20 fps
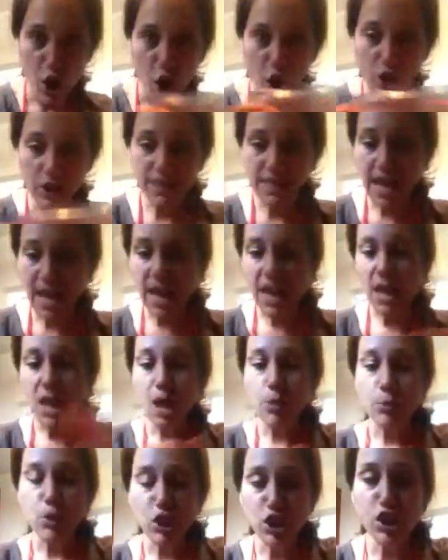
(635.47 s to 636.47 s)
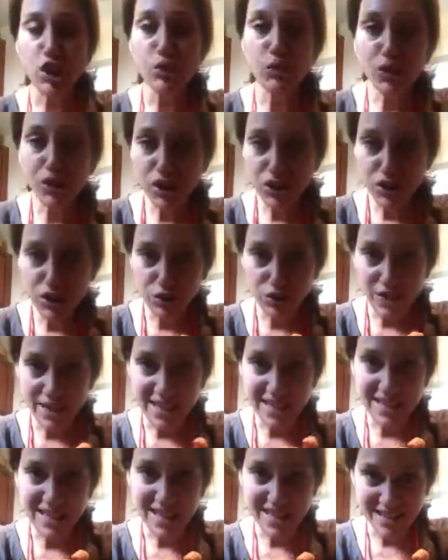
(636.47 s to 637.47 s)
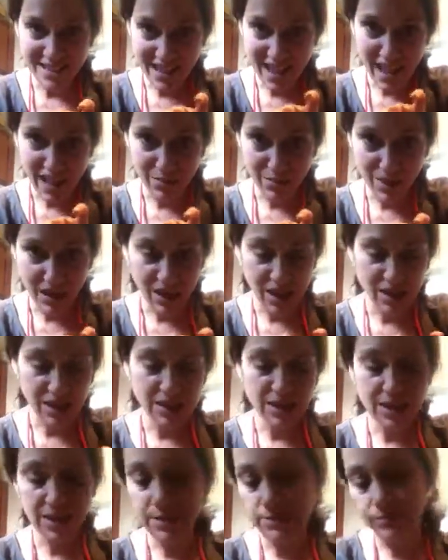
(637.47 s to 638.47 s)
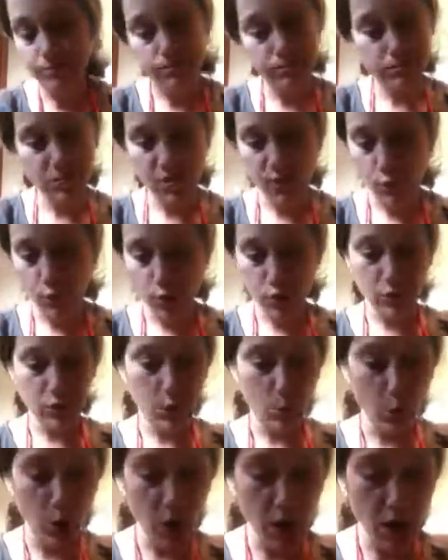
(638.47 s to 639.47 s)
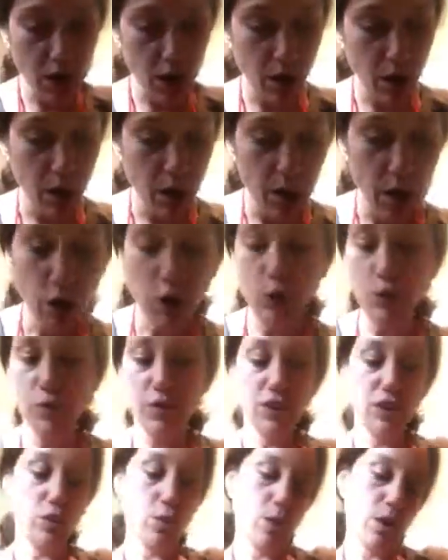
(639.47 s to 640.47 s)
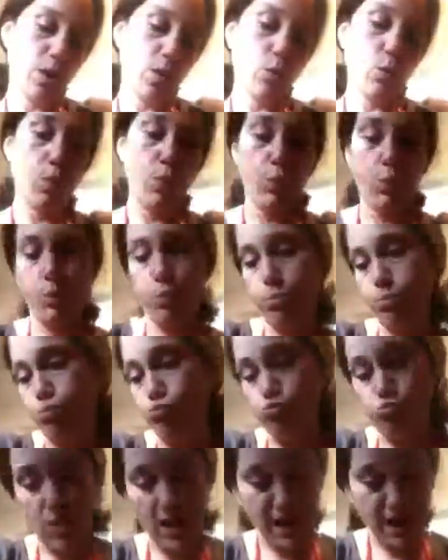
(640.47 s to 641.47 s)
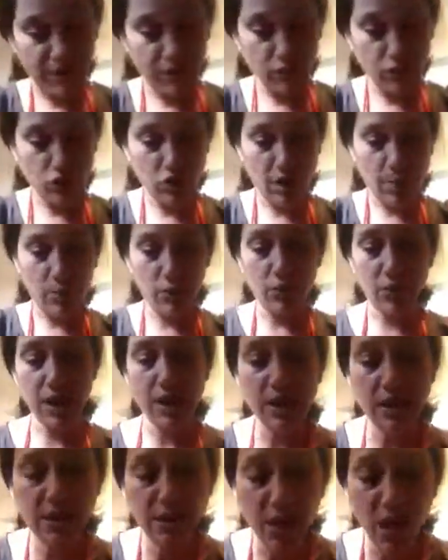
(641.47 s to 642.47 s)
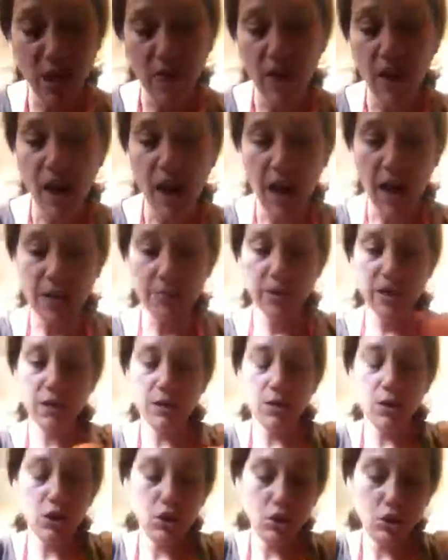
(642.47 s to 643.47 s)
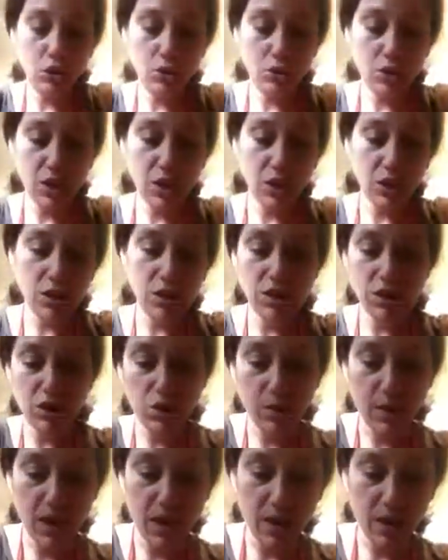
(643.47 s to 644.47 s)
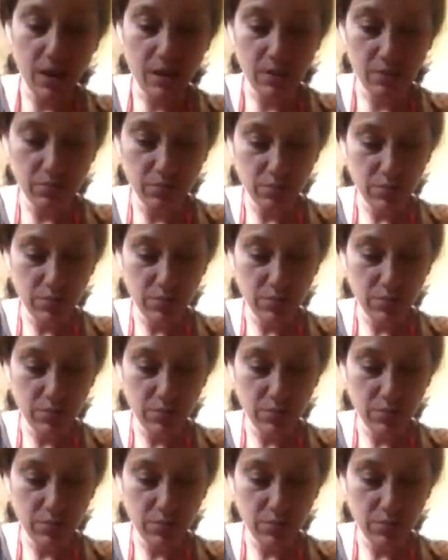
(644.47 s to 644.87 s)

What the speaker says: all day, but you can do this in 10 minutes before you go to work. You could do it right after you drop your kids off. I mean, you can do it